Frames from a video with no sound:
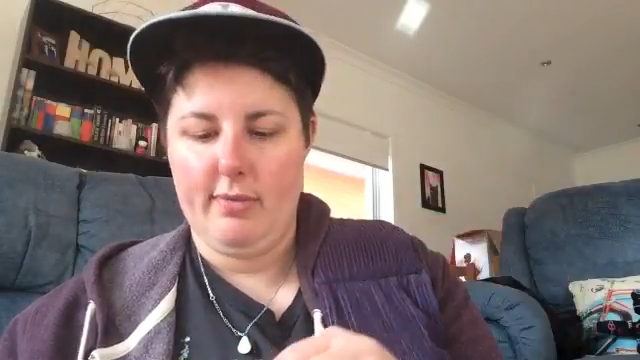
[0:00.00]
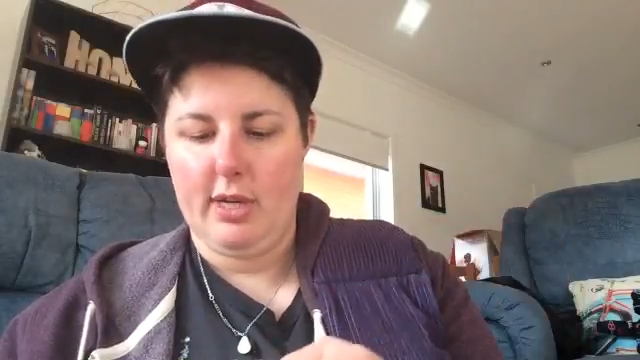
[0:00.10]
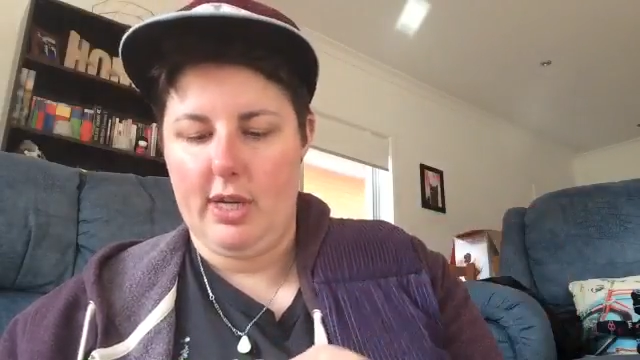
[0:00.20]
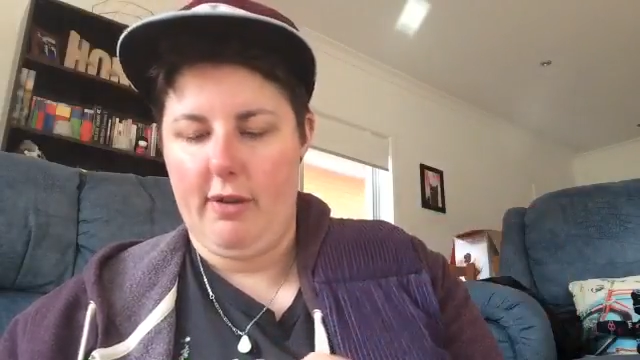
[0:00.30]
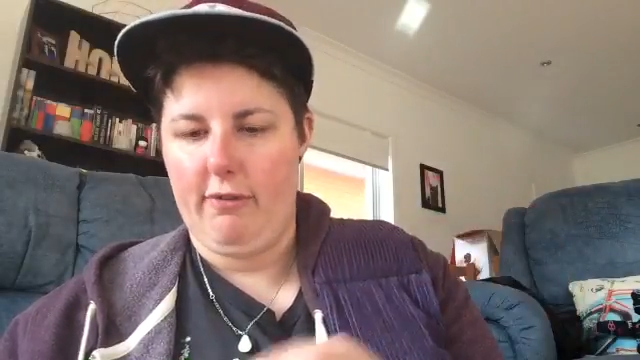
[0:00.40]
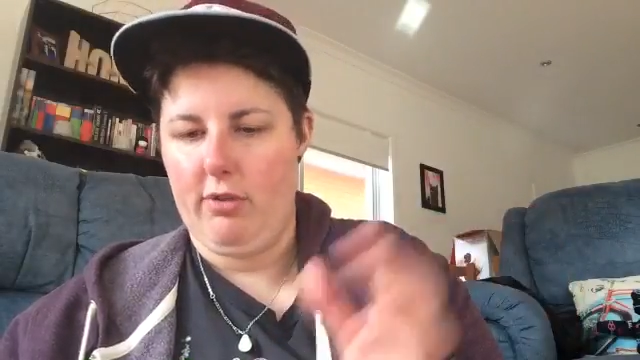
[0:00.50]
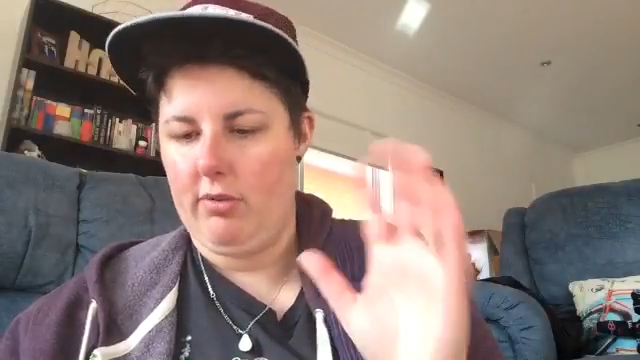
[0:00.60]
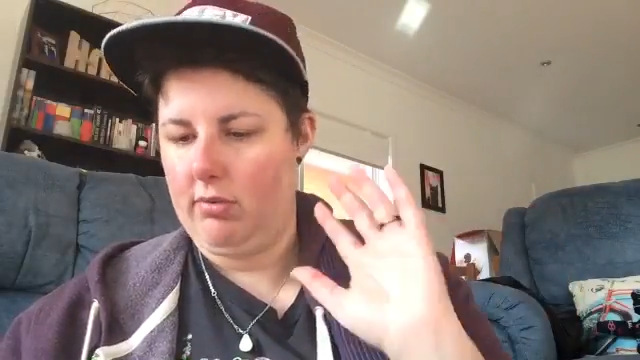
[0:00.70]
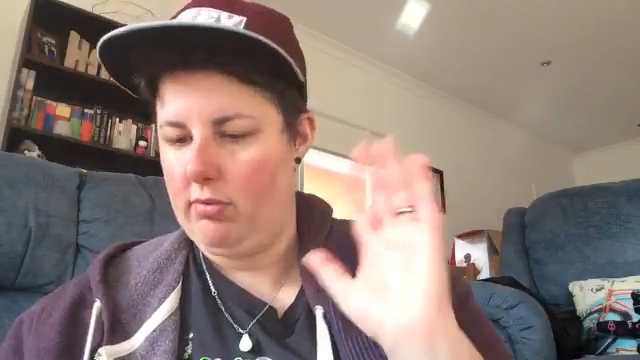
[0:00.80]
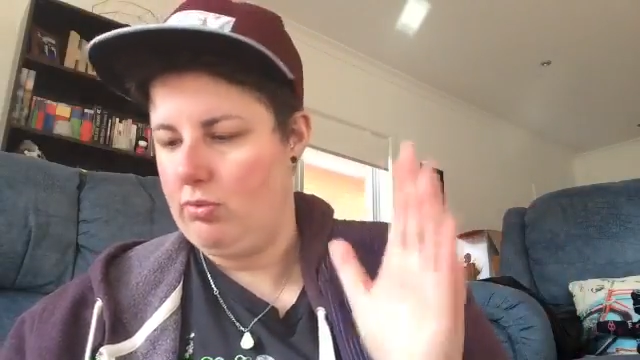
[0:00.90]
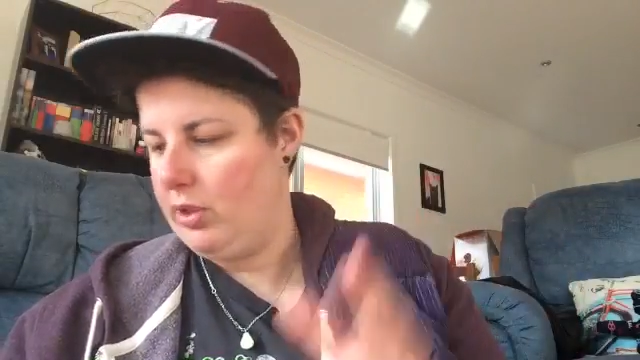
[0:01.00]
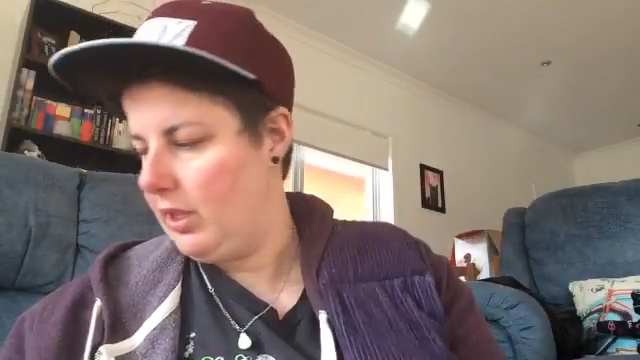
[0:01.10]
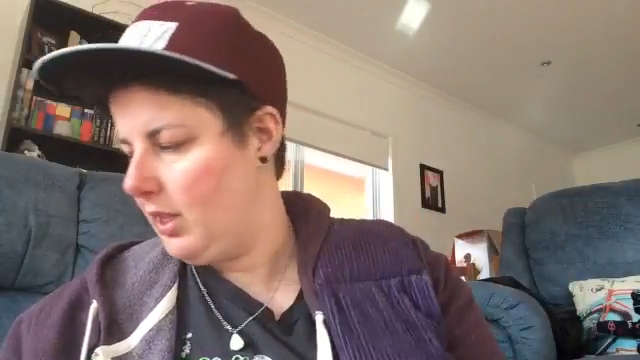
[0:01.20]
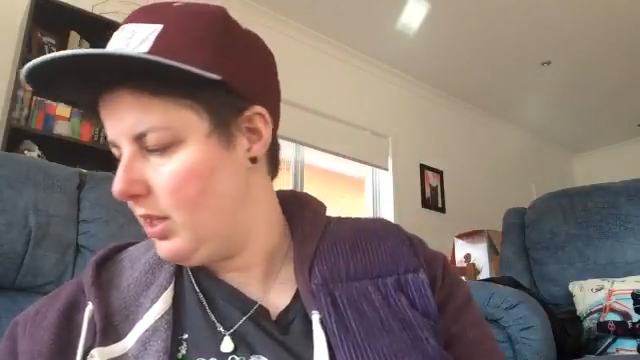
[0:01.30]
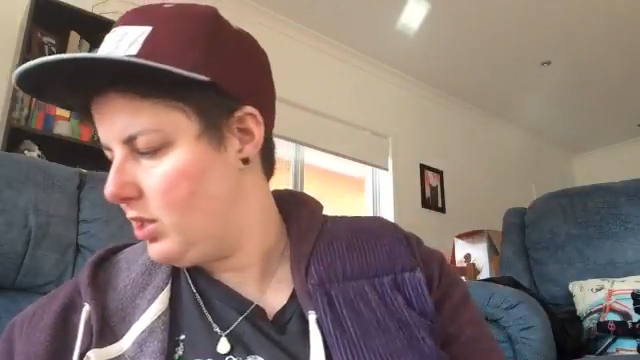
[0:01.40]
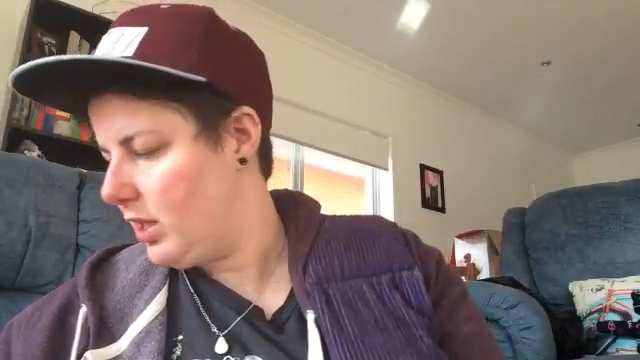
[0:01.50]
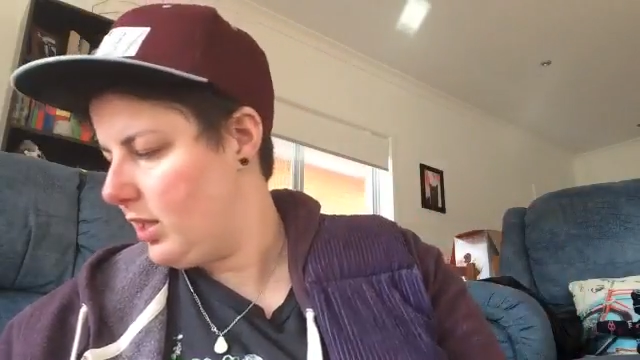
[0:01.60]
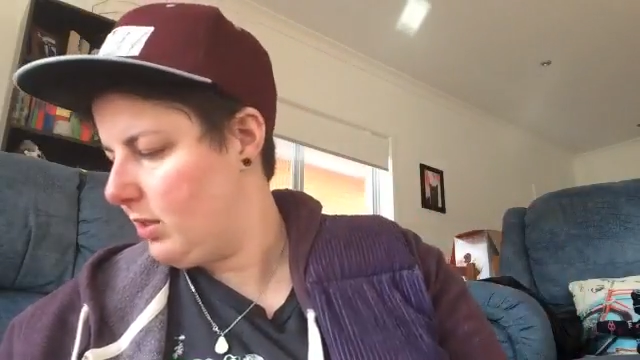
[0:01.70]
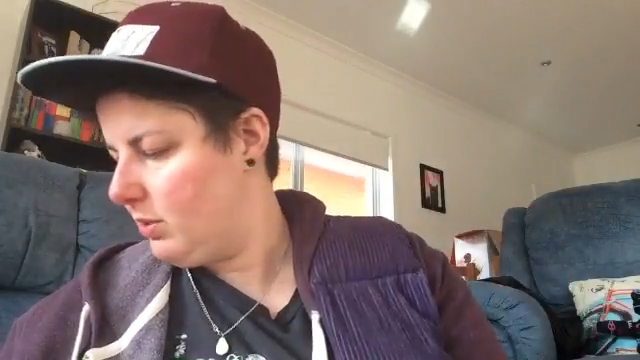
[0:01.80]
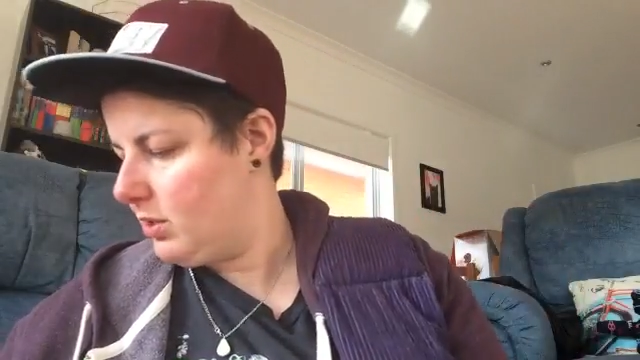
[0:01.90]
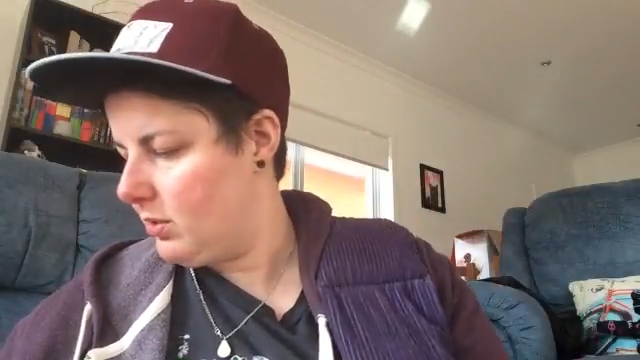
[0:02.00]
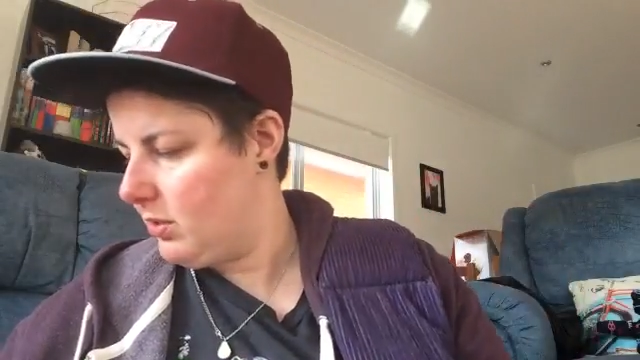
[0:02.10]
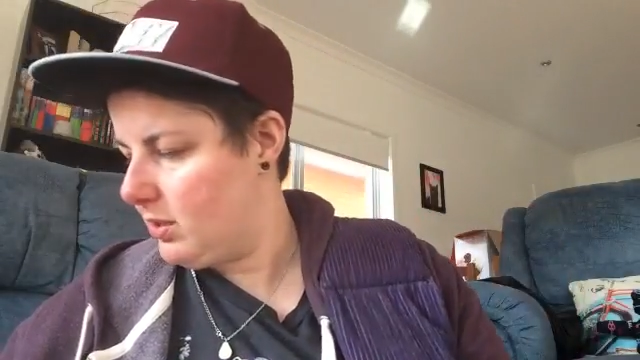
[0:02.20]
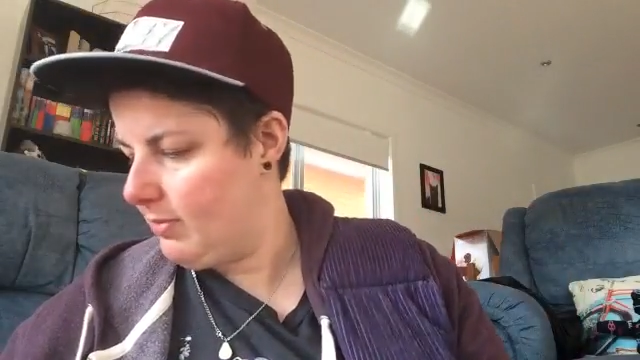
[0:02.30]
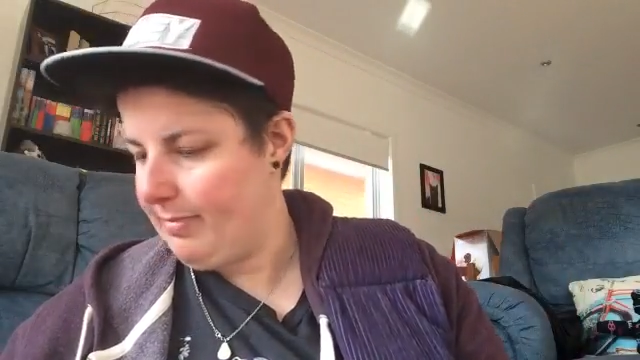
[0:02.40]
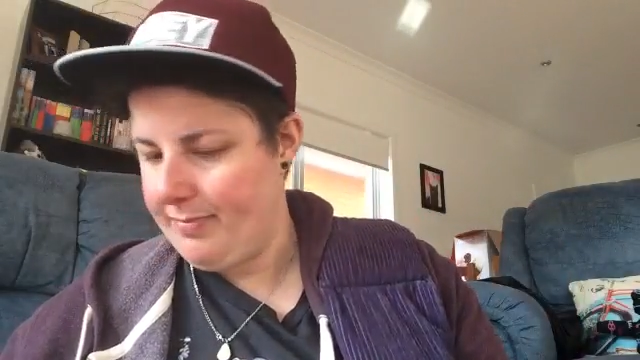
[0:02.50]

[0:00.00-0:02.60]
And I feel really energetic, which is awesome.